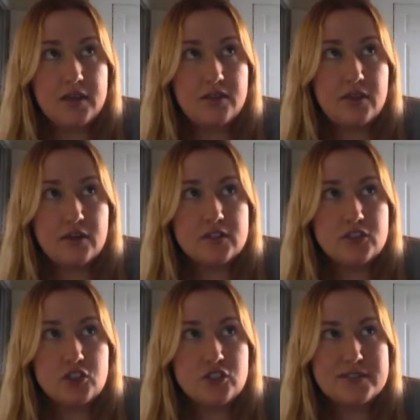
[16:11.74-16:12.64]
there
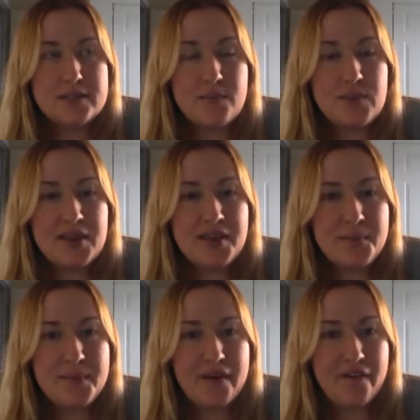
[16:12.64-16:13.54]
is just something
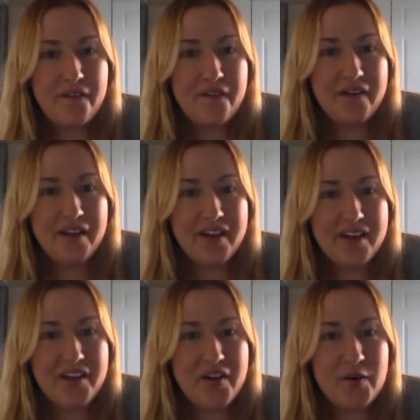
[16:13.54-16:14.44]
about
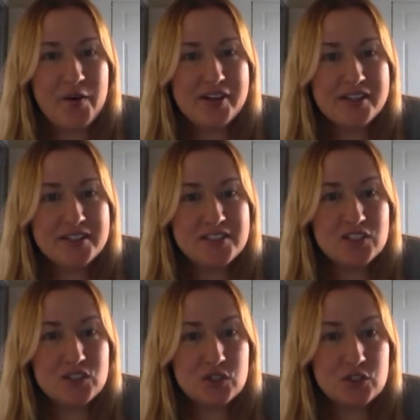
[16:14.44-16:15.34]
going
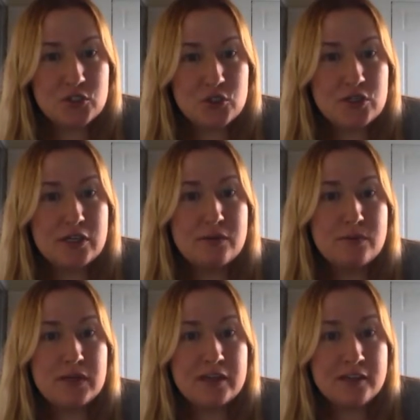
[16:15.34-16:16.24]
into surgery,
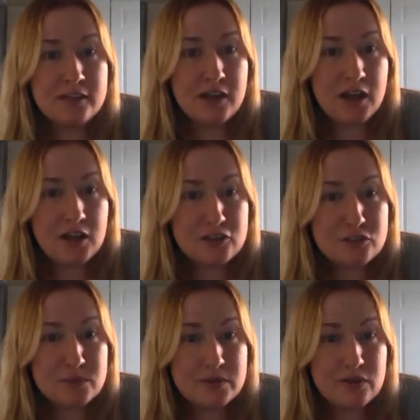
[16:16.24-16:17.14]
being in the
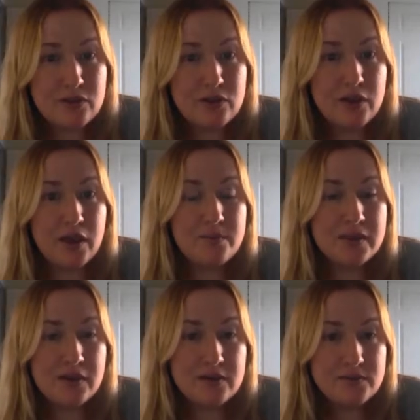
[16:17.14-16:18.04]
hospital,
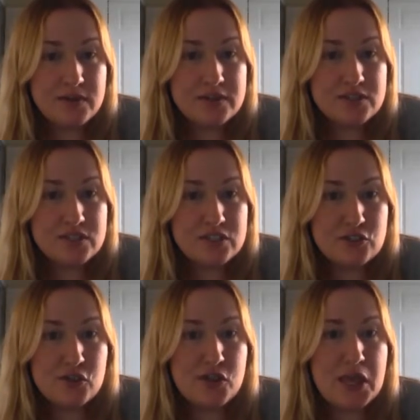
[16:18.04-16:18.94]
coming out of
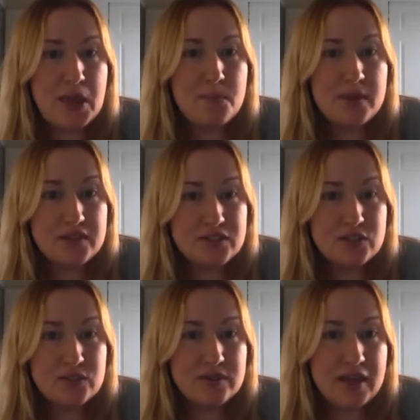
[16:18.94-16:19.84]
anesthesia that makes
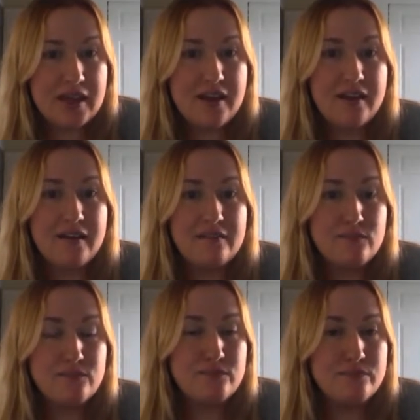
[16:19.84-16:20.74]
you like
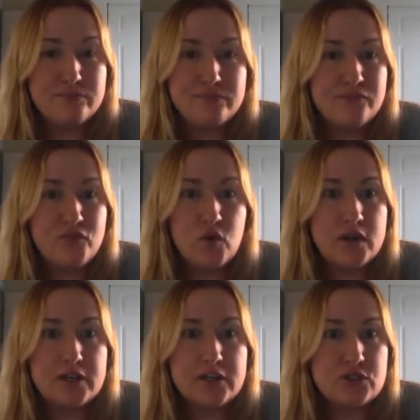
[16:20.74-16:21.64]
4
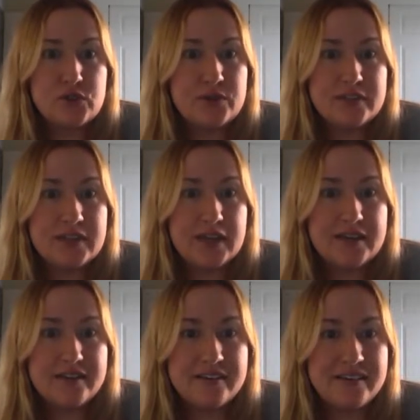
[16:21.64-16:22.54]
years old
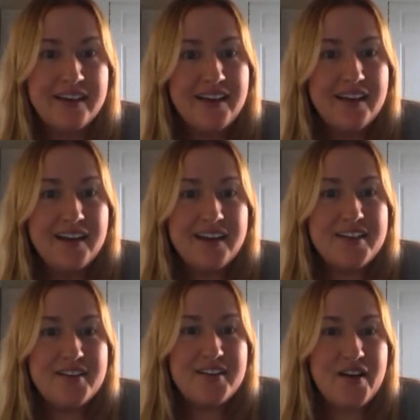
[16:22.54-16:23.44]
again.
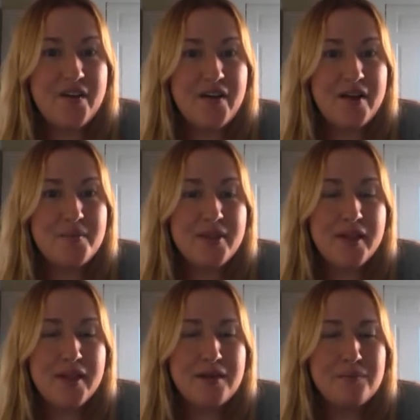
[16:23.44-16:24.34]
You know, I'm
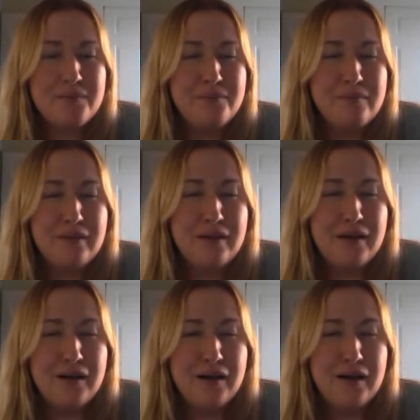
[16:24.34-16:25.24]
like,
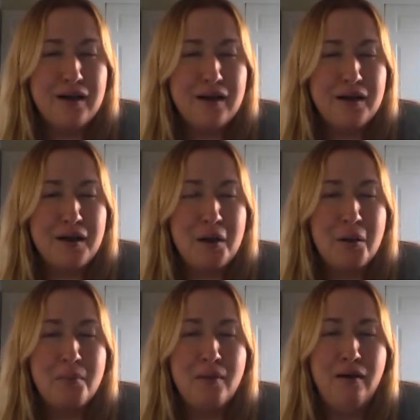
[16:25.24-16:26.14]

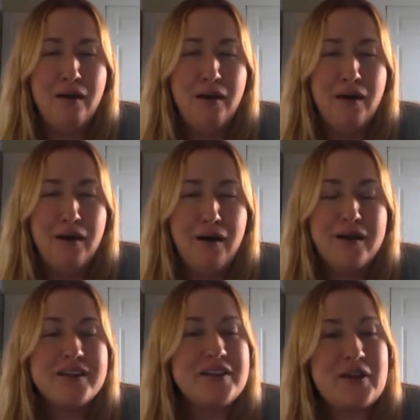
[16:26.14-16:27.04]
Mom,
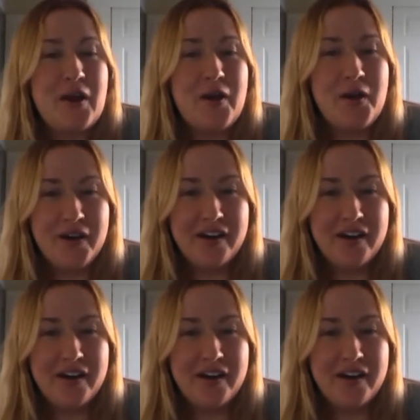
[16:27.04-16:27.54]
you know.